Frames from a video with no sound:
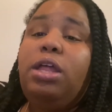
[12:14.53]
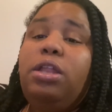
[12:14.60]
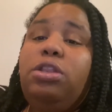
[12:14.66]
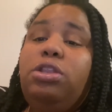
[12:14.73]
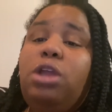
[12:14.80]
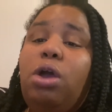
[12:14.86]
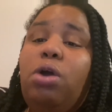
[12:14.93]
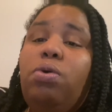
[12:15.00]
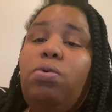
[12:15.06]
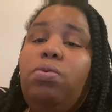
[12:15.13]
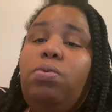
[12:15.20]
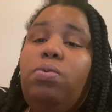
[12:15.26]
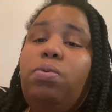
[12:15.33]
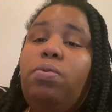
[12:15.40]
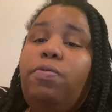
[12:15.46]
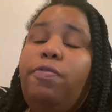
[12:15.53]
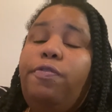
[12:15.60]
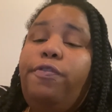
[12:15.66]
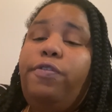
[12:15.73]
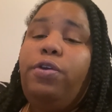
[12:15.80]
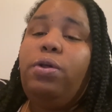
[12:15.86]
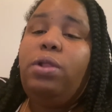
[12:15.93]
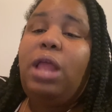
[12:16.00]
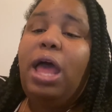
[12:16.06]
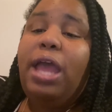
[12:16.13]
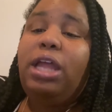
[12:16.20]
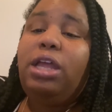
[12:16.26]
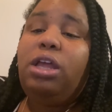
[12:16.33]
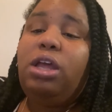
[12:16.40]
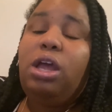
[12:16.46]
Don't feel
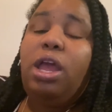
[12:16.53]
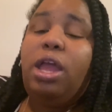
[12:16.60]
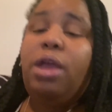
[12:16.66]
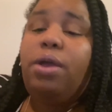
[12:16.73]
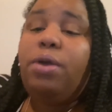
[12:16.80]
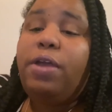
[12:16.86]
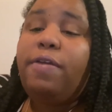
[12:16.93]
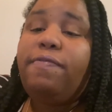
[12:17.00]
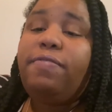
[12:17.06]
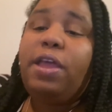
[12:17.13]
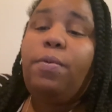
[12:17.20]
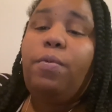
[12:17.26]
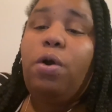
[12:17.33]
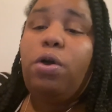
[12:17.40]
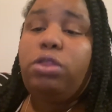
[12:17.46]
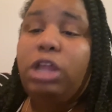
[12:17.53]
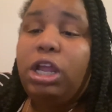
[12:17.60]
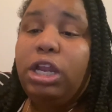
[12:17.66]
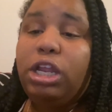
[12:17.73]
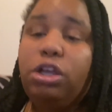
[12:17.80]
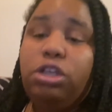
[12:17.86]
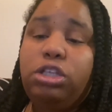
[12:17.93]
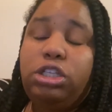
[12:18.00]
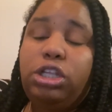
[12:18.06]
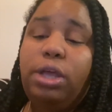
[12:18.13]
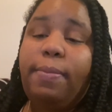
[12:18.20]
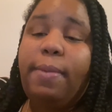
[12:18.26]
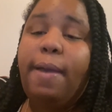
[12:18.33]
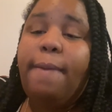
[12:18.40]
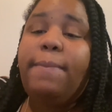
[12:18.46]
like if they want their nails done
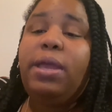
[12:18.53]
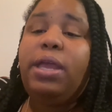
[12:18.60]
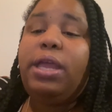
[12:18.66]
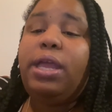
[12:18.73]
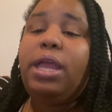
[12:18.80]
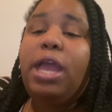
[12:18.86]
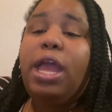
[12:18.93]
by me,